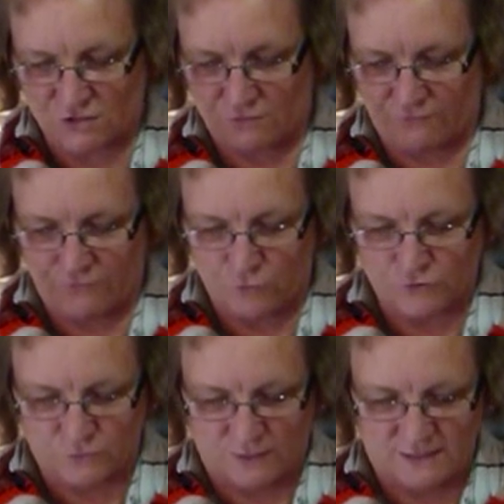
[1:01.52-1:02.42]
got four
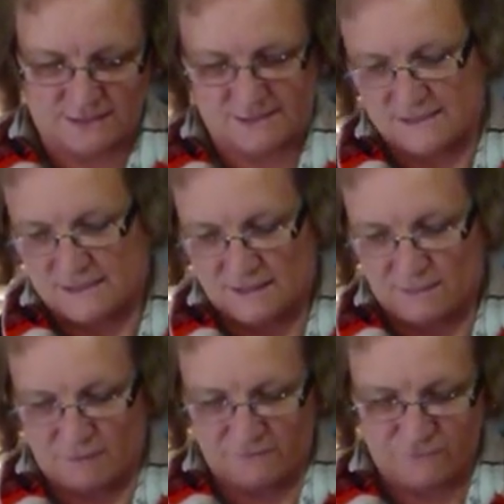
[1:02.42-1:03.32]
squares
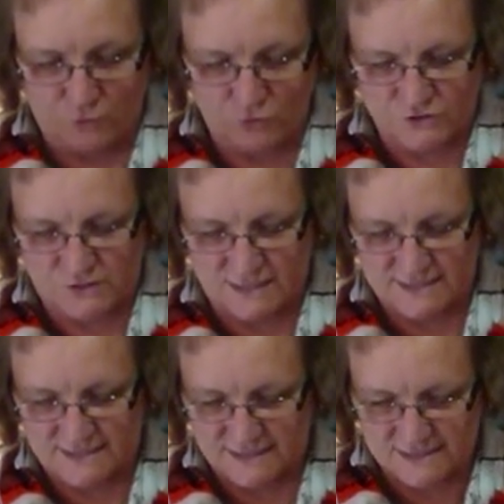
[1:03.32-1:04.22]
by four so
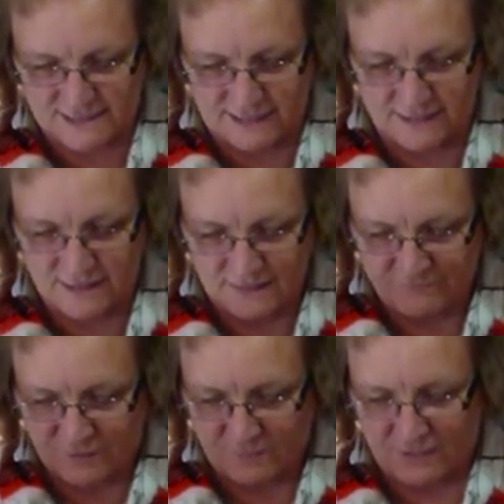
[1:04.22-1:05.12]
that's 16
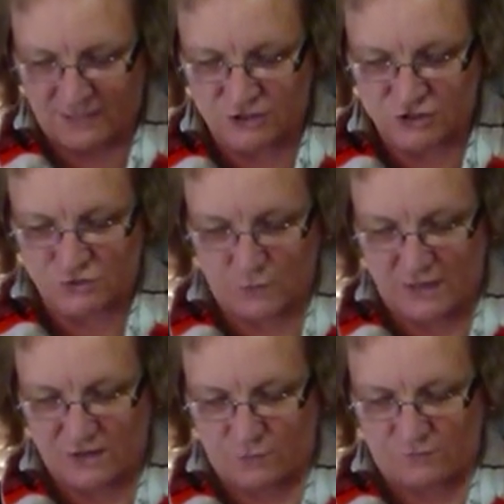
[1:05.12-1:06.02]
but each
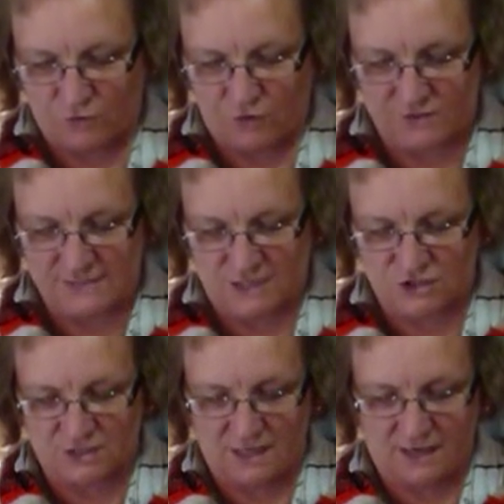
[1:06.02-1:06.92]
square that we've got is
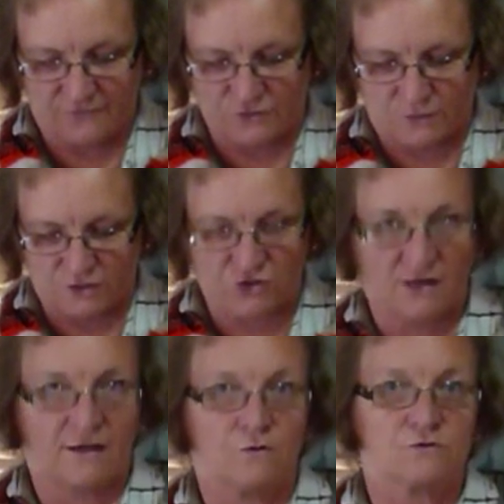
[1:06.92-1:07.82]
actually a half square
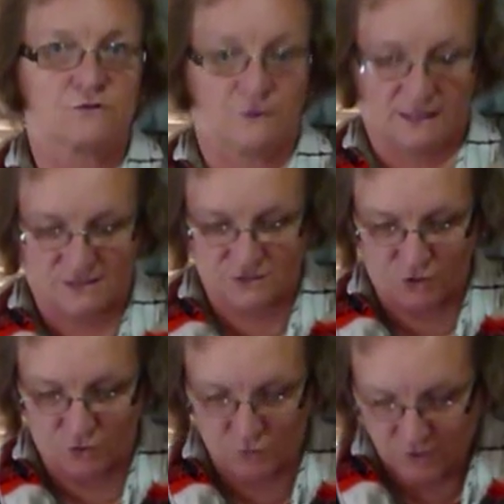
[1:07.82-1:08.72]
triangle square.
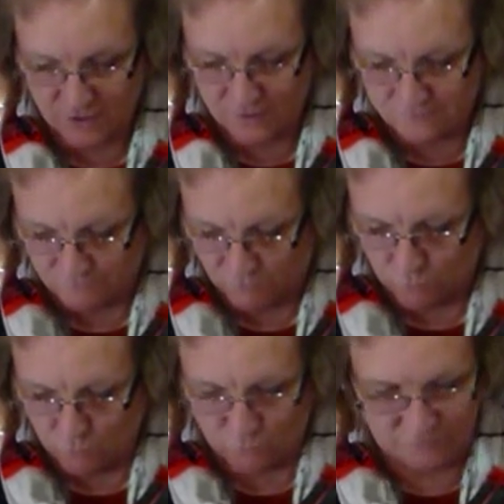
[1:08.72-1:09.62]
So
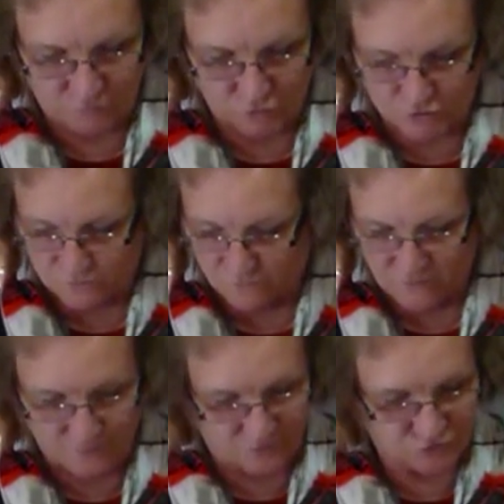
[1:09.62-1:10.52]
we've got a
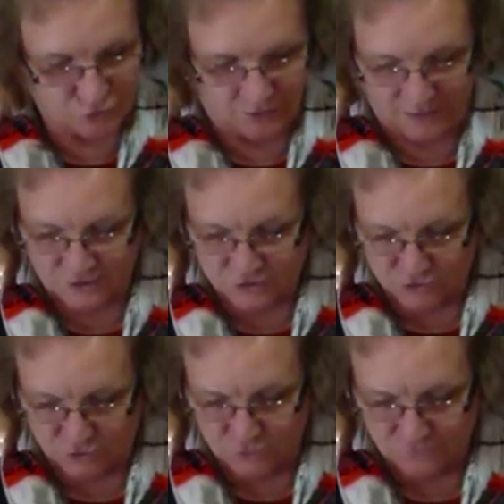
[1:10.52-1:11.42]
fair bit of joining to
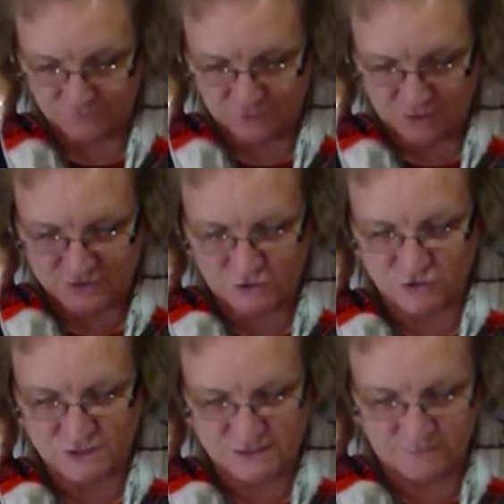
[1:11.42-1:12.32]
do. So
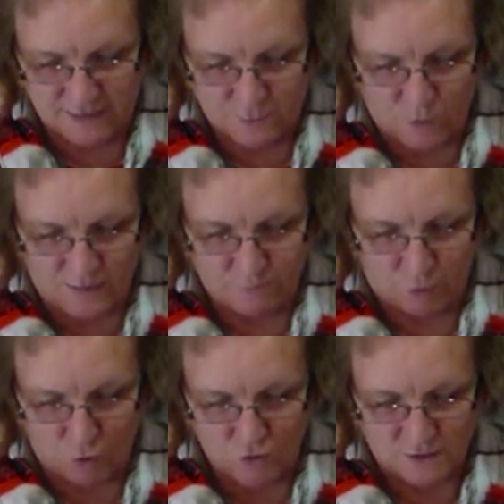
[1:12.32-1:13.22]
just to make one
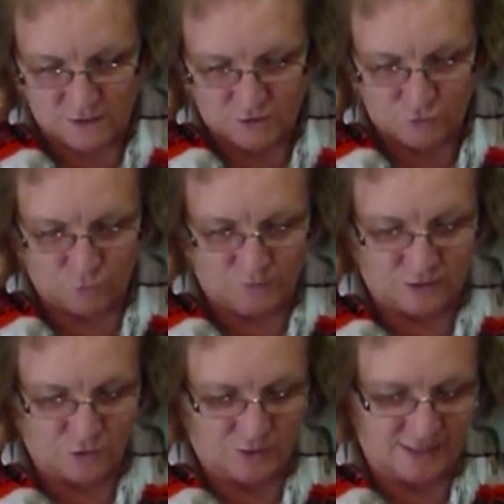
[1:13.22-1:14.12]
block, normally
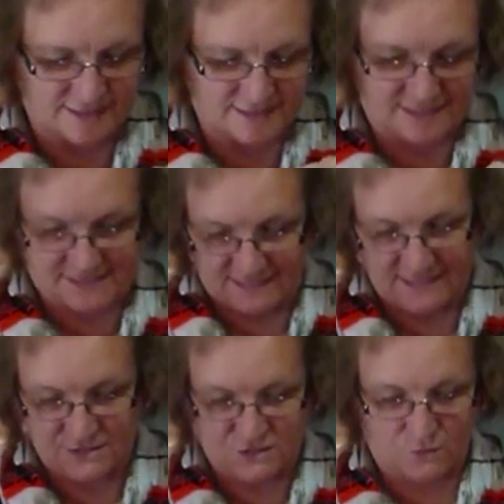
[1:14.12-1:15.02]
you need
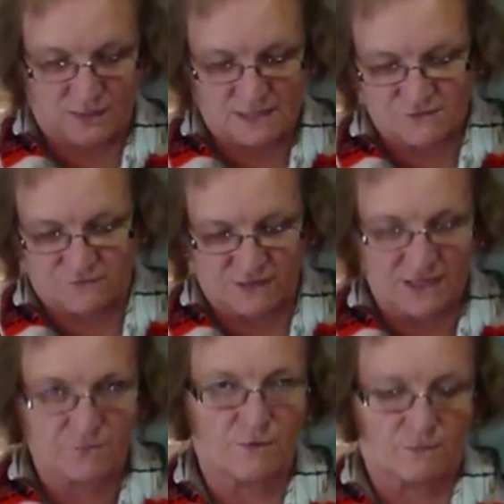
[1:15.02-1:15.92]
16 squares for
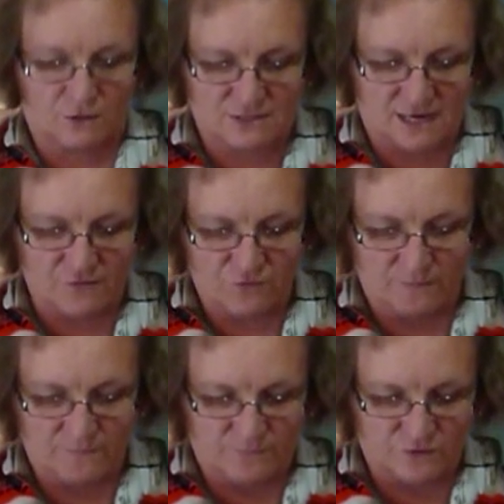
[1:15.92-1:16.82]
that, but because
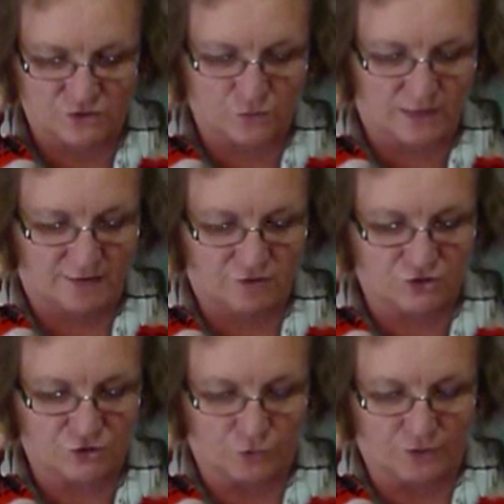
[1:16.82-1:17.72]
every square
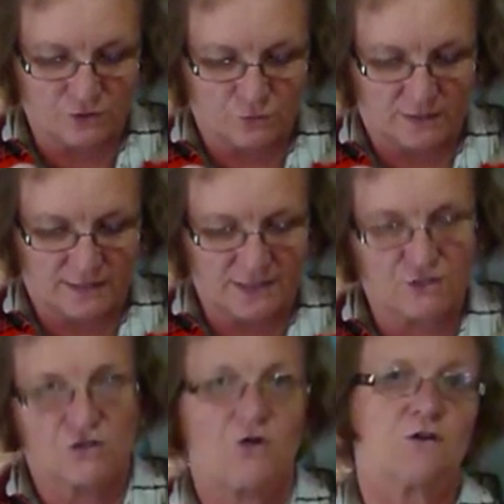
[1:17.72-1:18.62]
is joined, we need
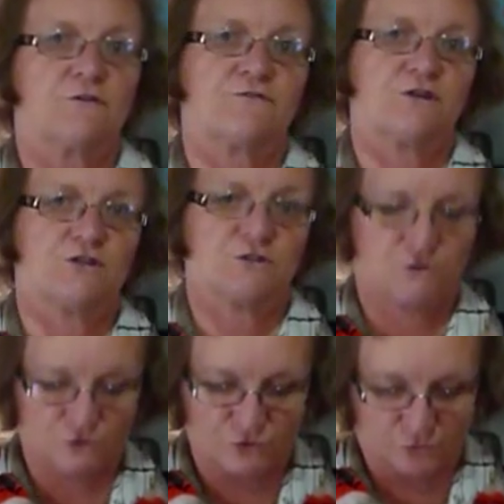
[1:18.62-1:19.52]
a total of
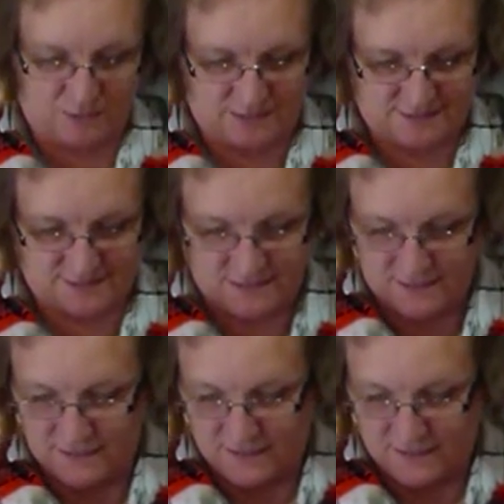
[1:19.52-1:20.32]
32 squares,